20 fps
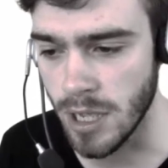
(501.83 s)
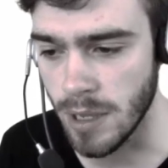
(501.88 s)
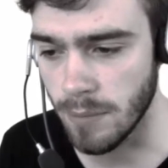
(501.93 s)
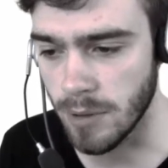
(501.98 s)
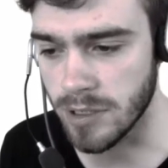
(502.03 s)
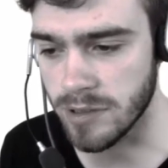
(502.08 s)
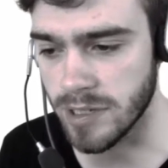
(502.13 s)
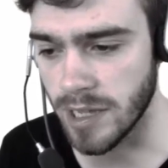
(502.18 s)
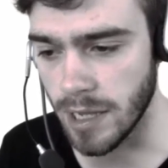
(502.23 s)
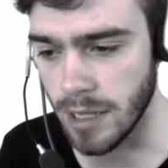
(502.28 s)

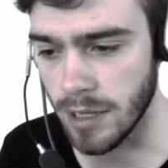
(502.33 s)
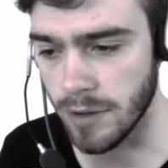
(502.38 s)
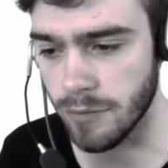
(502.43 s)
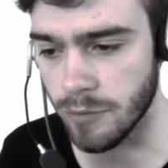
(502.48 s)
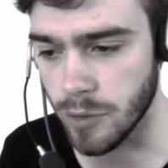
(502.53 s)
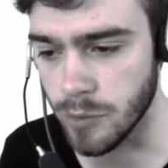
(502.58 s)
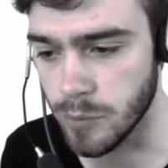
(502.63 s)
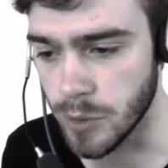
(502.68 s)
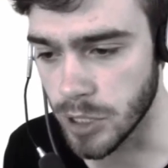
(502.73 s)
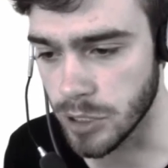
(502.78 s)
But sad
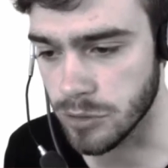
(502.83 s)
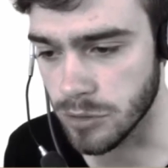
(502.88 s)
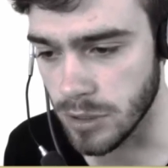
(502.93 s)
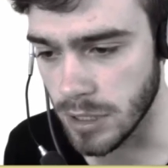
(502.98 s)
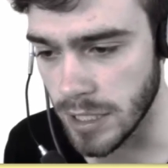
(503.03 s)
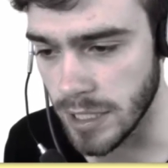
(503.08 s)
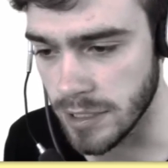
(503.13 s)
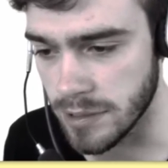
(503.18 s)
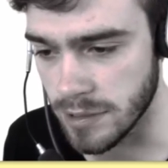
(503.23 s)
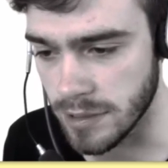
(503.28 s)
enough, we were too
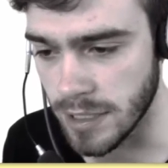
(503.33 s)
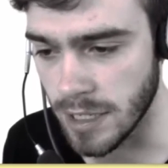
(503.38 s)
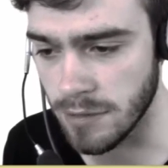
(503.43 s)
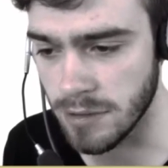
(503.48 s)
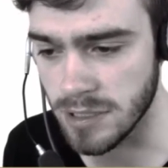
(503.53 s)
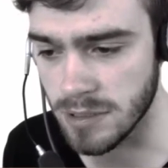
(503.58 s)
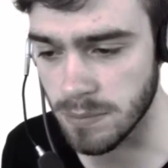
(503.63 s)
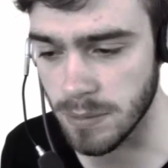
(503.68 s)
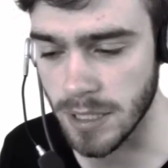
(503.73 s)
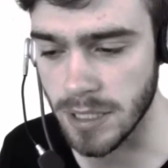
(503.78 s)
late. Now
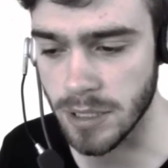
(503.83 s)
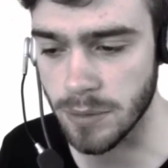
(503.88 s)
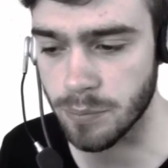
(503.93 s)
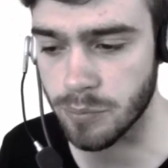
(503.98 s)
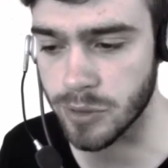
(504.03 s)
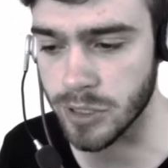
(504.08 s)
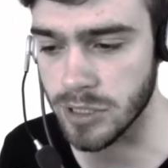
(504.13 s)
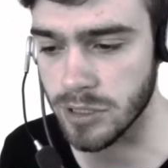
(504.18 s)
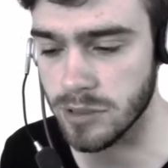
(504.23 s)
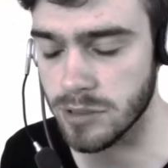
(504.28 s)
he's playing the
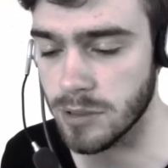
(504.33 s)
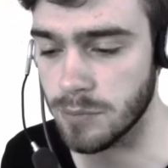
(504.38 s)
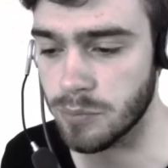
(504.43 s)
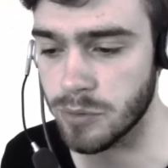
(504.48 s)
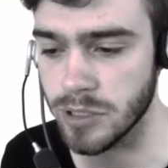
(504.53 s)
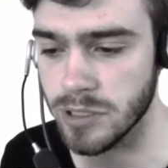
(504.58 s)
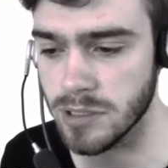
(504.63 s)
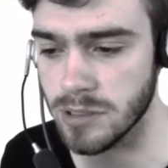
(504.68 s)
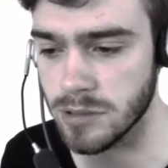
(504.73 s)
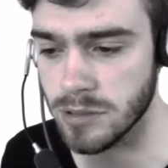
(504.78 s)
Prince. The
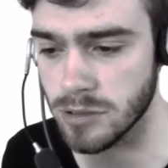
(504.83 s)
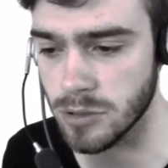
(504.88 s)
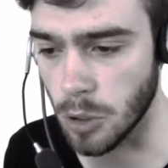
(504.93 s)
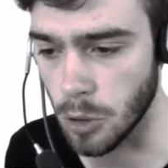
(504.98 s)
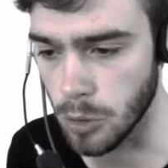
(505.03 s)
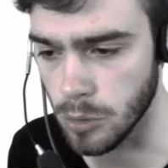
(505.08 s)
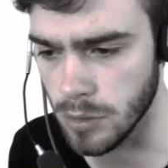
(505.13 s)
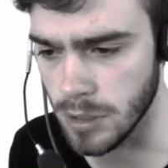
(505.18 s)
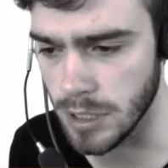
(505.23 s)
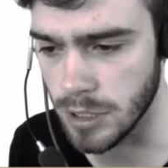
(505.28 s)
Prince is
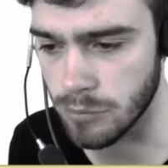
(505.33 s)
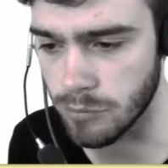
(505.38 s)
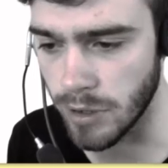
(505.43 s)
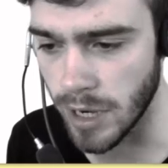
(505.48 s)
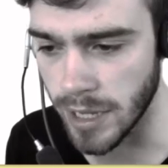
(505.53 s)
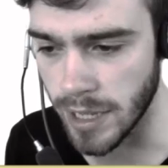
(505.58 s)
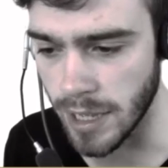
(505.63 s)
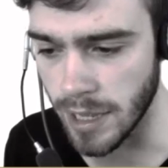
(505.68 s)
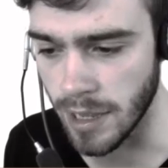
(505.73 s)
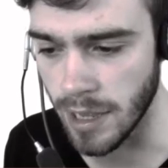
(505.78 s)
totally
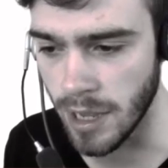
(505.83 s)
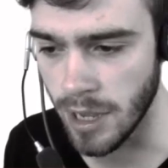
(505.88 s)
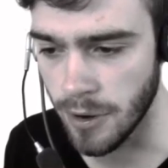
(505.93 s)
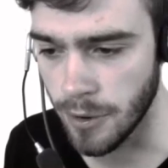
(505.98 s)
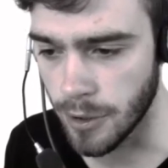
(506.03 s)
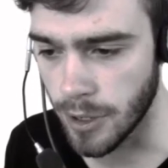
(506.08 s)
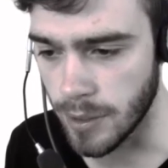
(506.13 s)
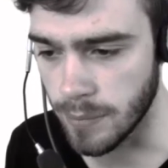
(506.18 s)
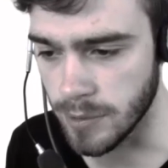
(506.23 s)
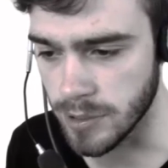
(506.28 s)
wrecking
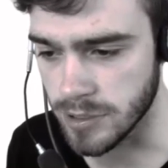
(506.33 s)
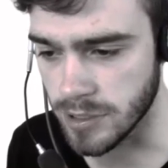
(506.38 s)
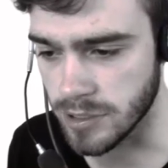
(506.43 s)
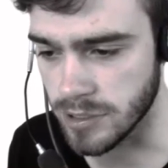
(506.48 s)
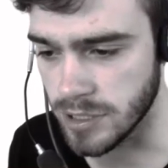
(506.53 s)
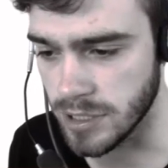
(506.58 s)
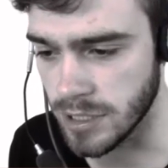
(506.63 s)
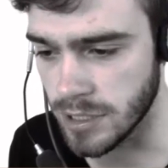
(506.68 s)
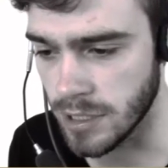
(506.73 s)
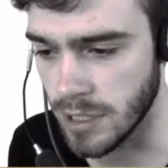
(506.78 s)
our
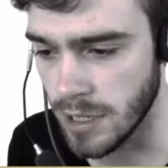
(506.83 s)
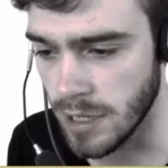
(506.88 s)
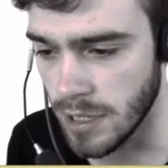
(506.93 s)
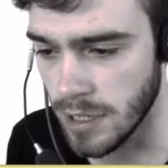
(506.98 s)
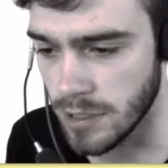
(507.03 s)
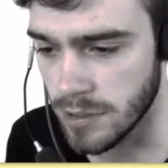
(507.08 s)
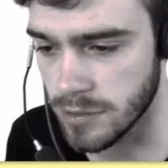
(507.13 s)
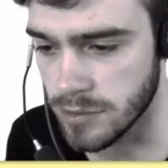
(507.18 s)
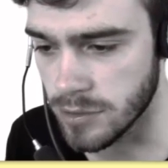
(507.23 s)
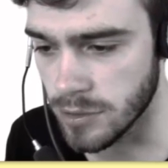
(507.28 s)
Musketeer.
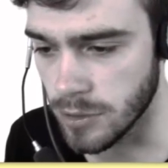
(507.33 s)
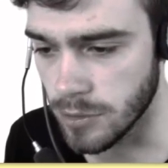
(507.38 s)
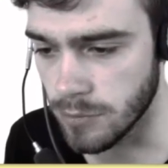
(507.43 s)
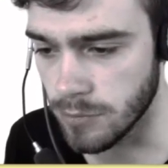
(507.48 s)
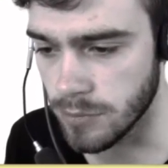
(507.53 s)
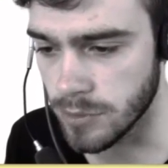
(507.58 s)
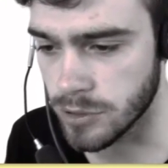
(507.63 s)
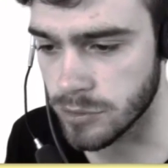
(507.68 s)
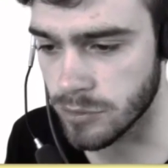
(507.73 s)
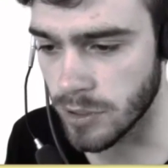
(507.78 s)

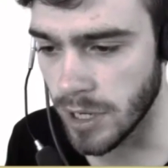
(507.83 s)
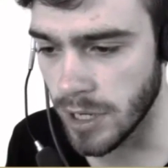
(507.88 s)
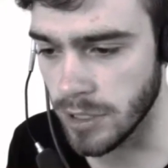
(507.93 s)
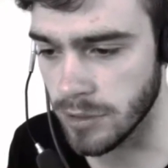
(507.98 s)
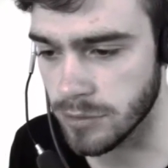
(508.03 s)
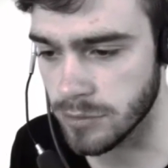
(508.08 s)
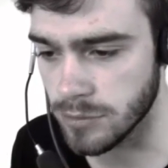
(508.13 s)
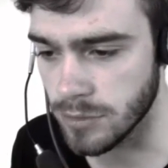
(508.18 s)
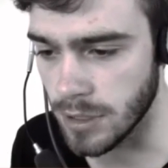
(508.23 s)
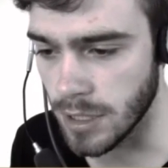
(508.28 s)
So
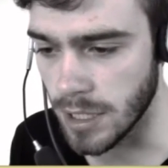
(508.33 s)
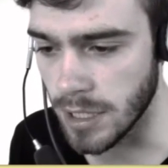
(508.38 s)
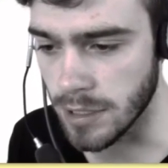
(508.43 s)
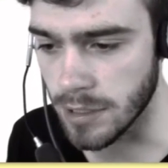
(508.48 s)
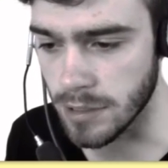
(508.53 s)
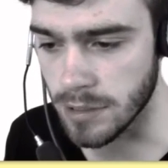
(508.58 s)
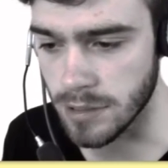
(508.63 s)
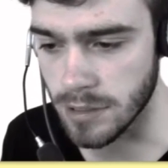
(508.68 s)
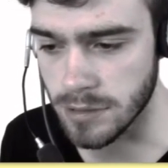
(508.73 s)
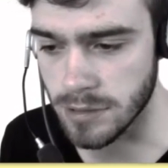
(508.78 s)
trying
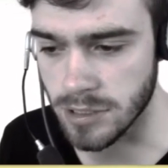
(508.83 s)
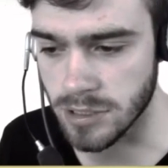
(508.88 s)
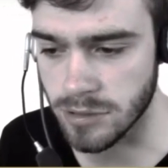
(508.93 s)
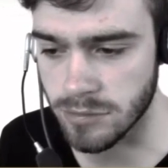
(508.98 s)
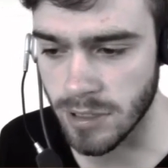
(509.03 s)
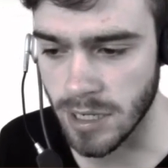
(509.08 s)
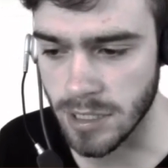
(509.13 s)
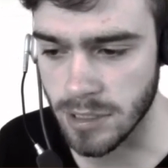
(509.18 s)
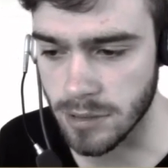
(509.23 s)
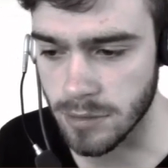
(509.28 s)
to
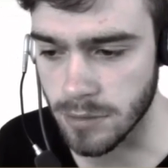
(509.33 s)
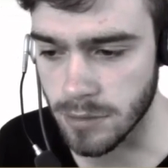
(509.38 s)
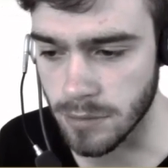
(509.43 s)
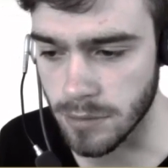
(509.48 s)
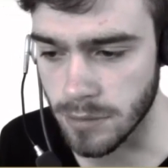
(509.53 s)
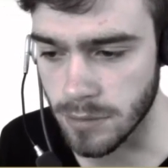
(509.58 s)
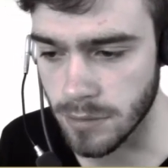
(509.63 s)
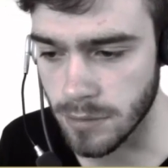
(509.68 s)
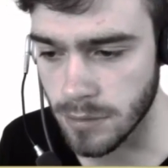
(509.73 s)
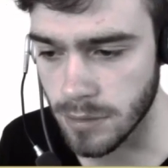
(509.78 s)
distract
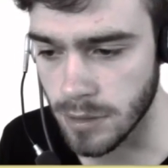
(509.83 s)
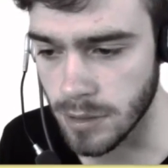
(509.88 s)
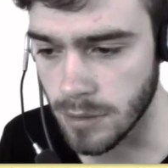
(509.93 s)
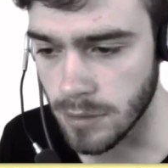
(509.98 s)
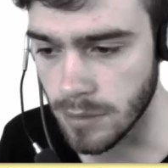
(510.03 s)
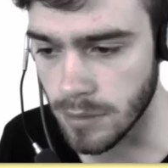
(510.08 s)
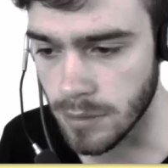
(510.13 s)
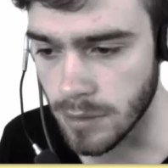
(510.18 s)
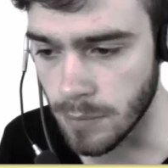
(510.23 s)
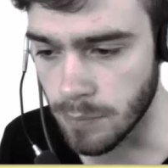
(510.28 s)
the
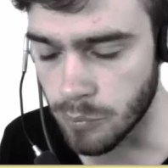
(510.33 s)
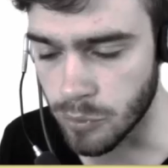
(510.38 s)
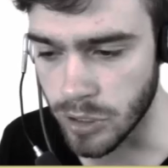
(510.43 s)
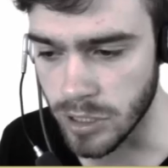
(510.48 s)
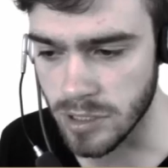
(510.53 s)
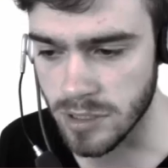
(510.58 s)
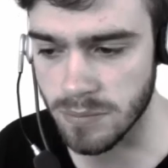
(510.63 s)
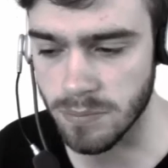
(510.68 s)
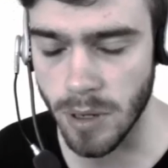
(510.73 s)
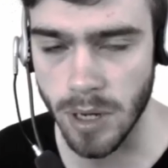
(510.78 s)

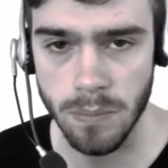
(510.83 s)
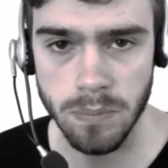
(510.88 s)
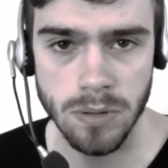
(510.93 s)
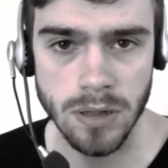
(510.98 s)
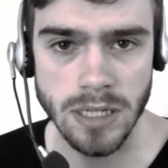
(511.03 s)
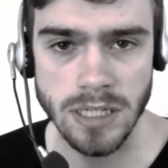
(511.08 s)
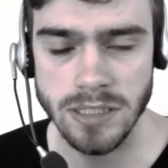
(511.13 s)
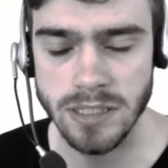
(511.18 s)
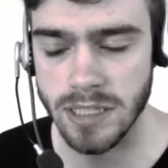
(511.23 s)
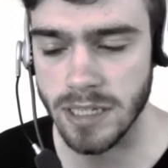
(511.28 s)
Prince by
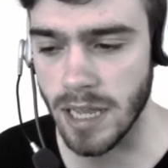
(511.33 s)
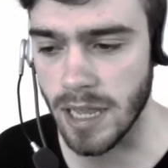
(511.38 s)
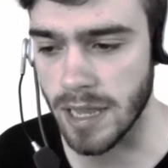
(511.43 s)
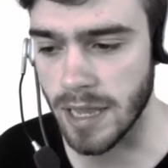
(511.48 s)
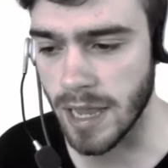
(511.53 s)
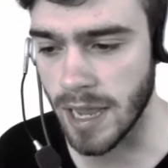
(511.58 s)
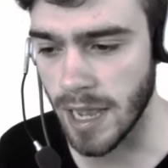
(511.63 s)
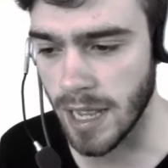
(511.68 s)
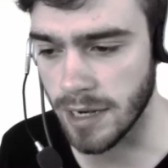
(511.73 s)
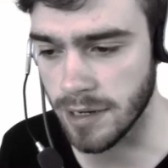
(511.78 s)
placing a
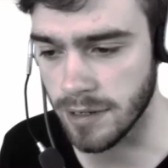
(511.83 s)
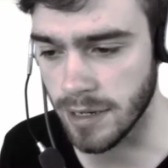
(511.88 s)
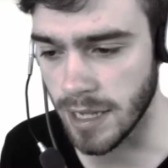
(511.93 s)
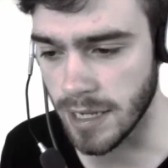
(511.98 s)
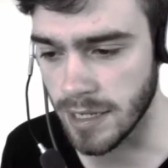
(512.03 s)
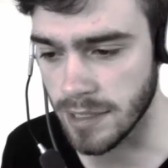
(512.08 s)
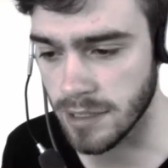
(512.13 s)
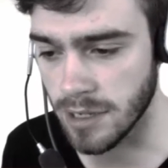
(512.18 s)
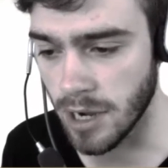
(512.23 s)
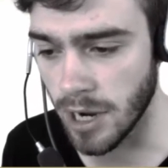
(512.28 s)
cannon,
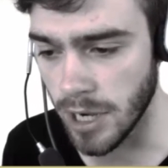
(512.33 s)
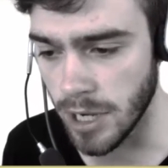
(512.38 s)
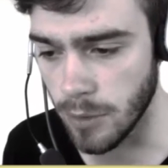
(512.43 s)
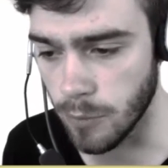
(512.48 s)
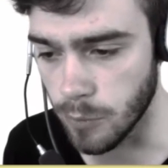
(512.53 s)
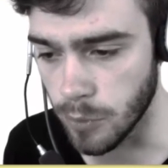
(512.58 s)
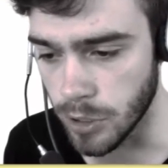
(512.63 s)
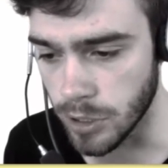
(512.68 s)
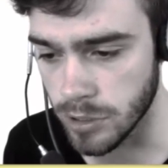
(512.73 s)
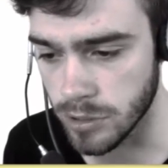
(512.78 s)
and it kind
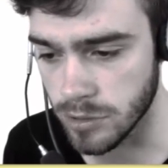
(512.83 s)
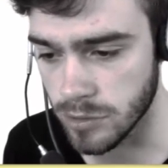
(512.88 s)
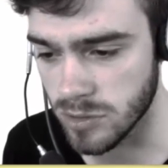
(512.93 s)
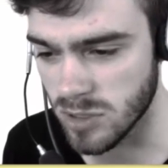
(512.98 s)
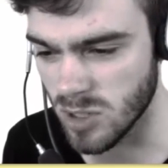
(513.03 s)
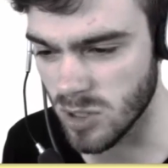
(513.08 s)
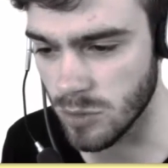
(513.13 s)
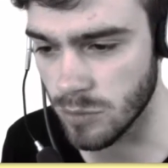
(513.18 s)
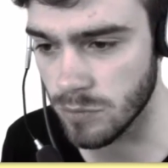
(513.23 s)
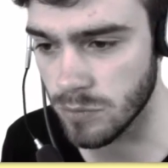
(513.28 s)
of worked.
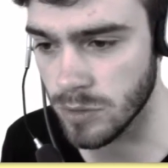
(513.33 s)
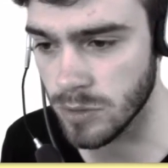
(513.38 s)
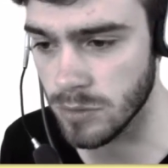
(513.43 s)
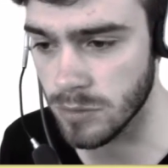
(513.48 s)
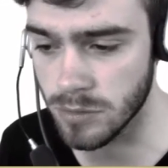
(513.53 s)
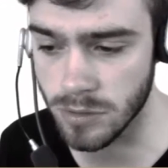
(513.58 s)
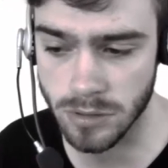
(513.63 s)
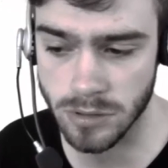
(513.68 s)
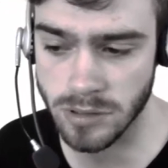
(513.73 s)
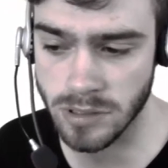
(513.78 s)
So
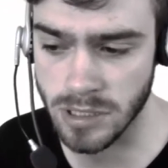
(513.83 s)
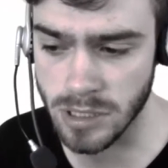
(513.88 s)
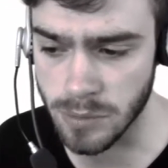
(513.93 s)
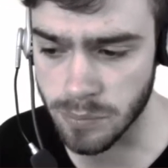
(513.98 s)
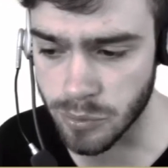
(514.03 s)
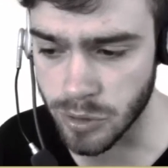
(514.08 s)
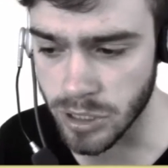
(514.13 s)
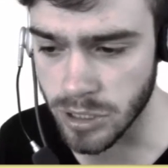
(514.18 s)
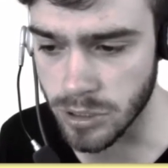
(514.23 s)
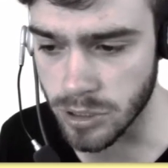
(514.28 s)
we're still
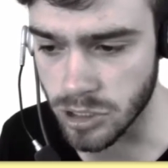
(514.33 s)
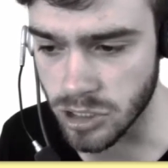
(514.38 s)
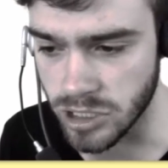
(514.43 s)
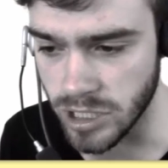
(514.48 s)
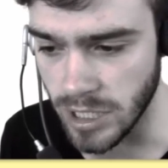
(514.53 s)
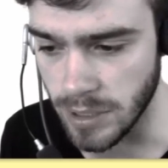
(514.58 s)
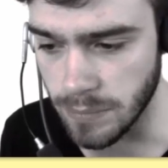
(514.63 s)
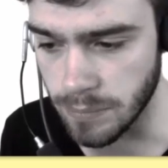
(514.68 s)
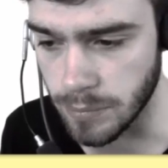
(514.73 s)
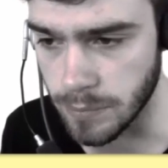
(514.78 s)
in pretty good
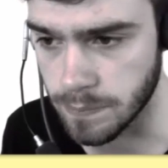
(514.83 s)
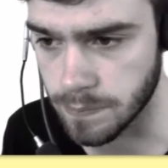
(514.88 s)
shape.